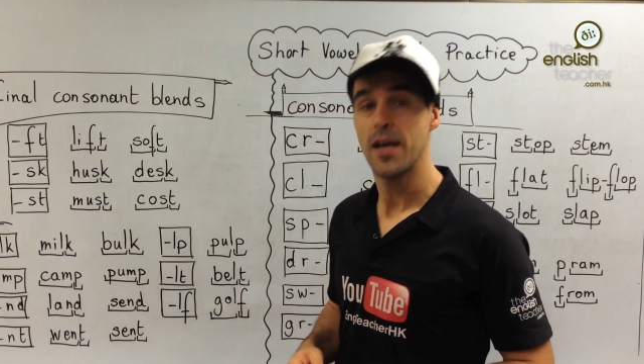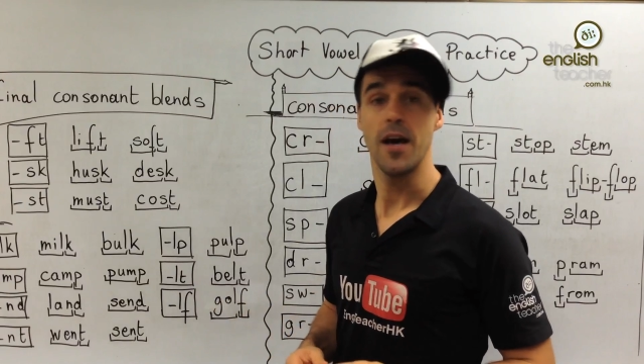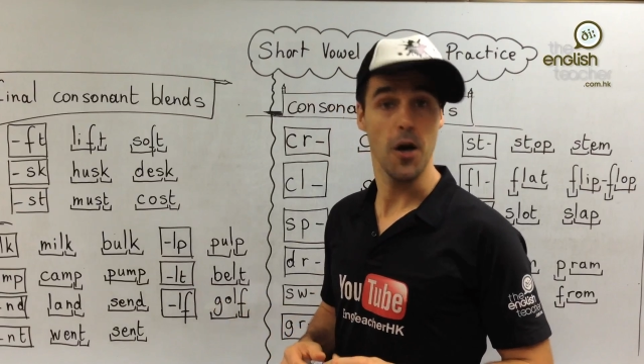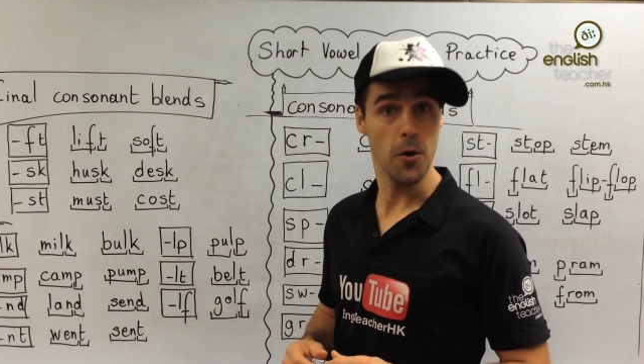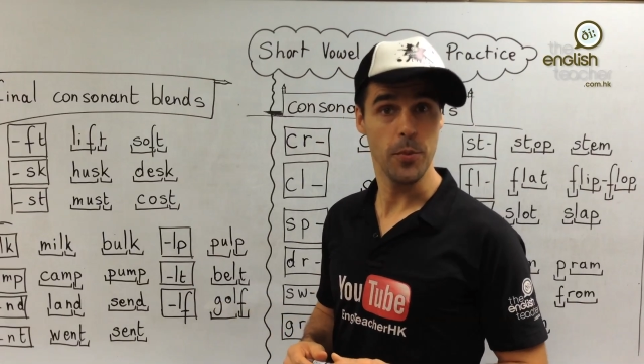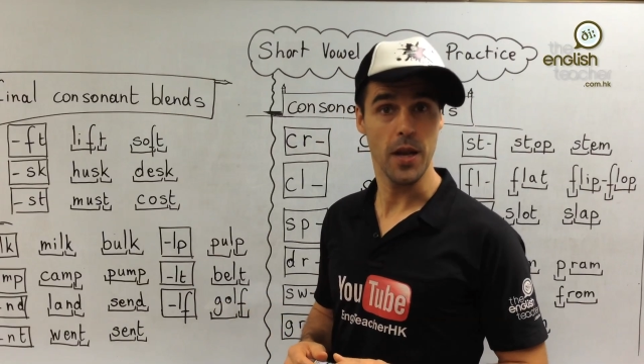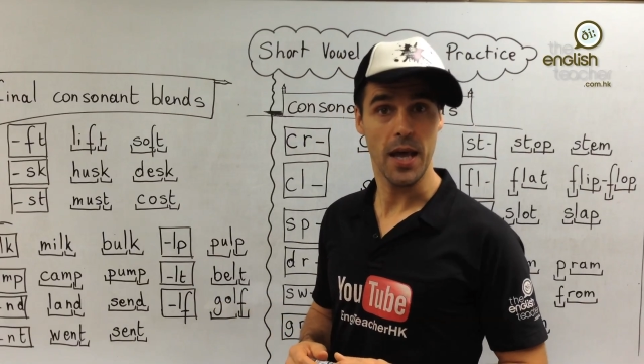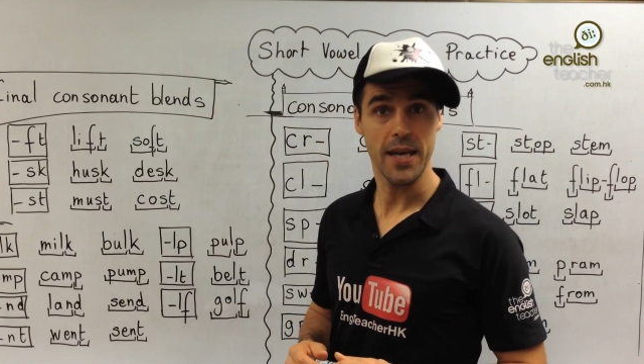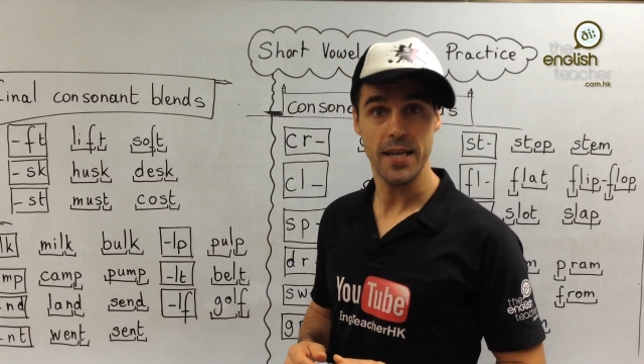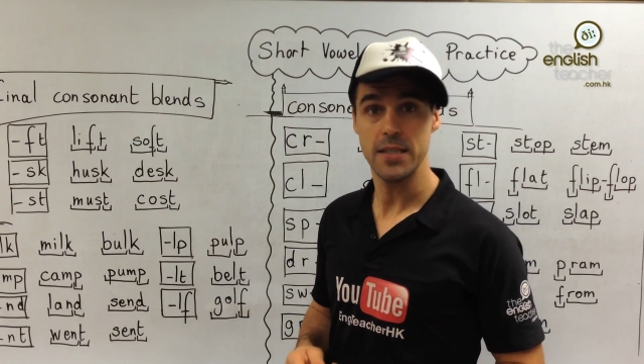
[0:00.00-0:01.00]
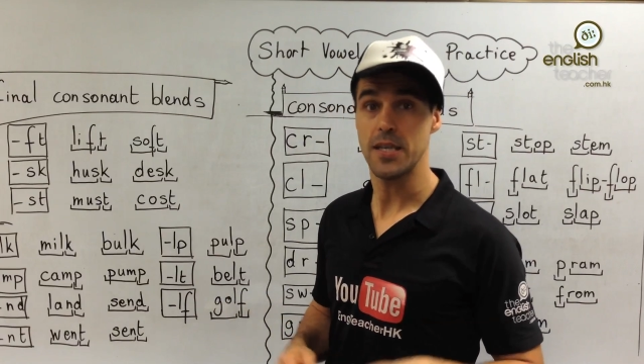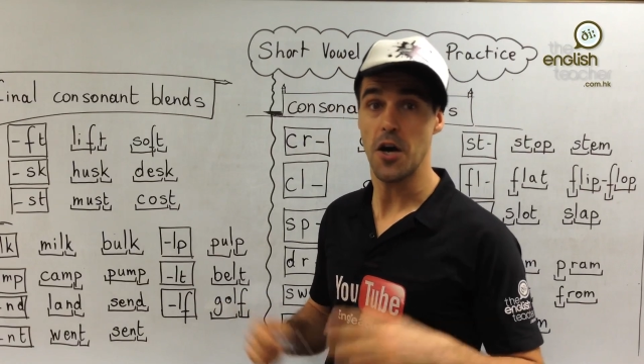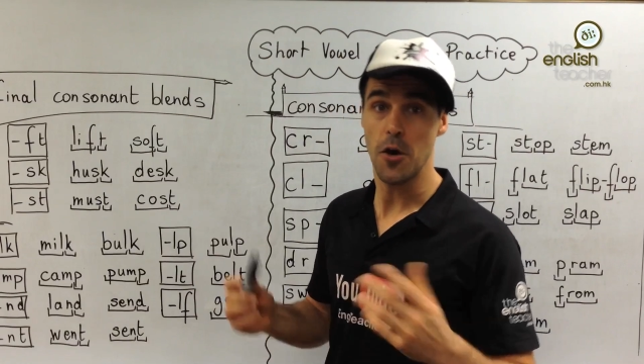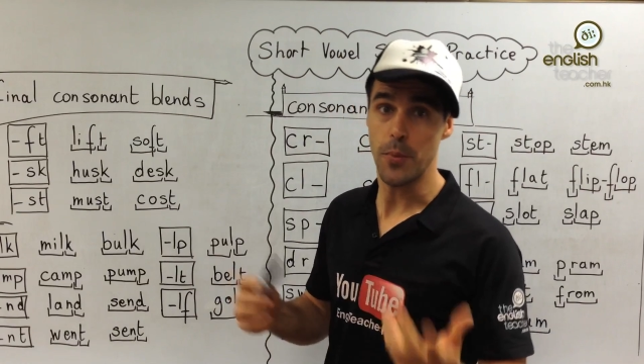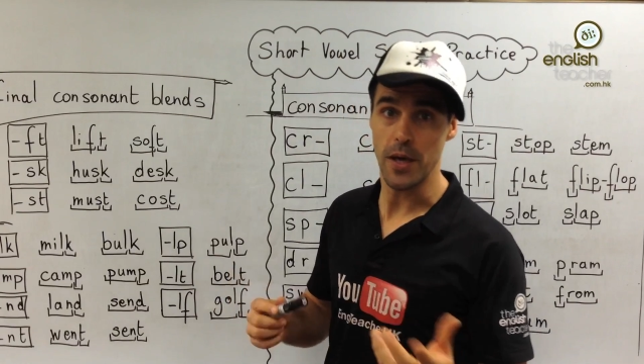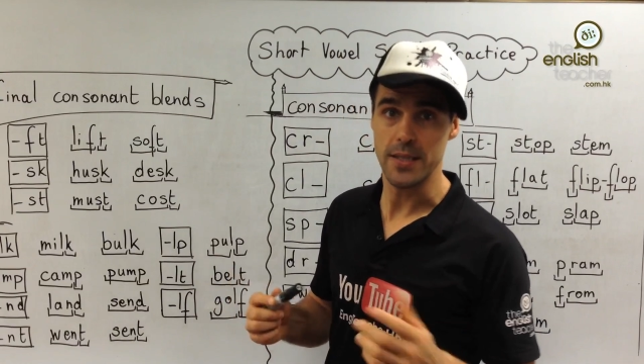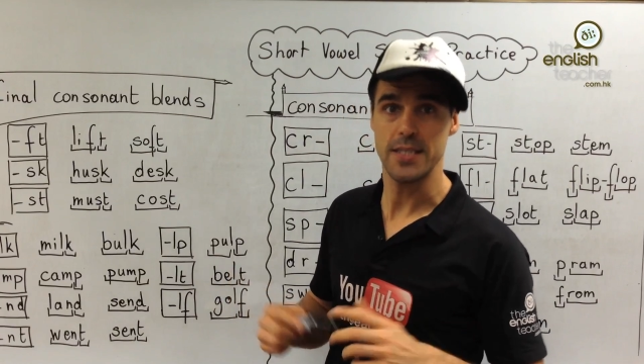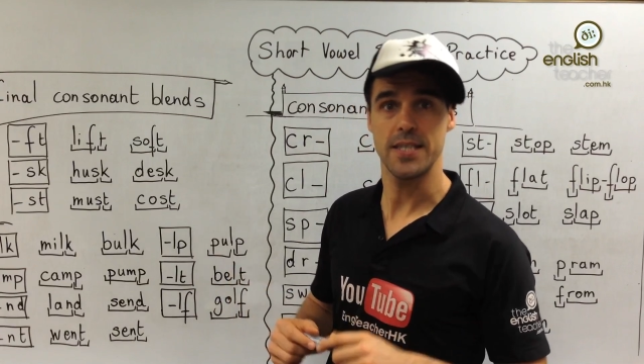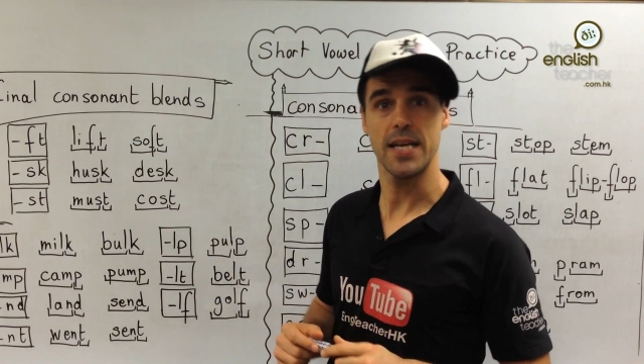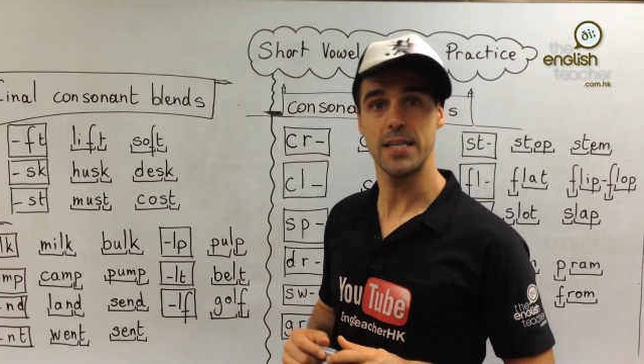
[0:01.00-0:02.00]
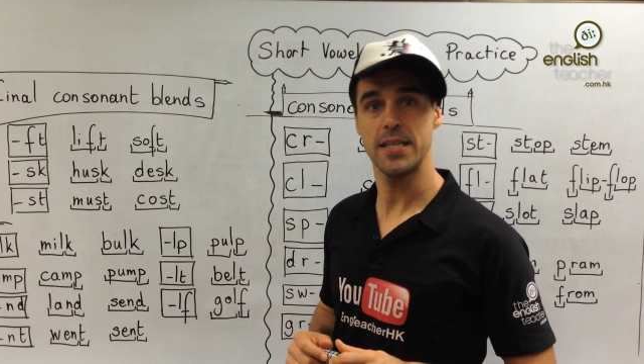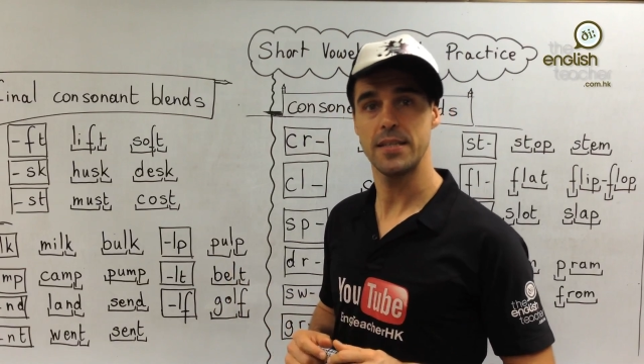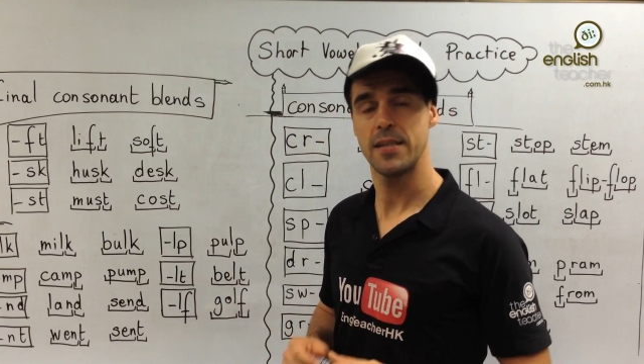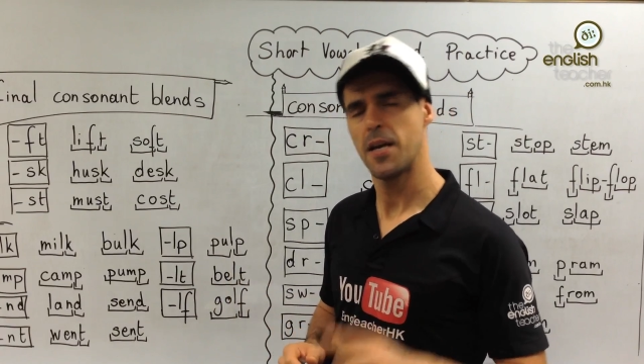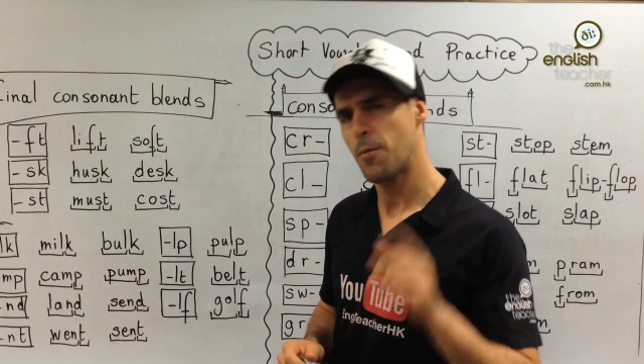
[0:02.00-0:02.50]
I hope you like it. I hope you understand it.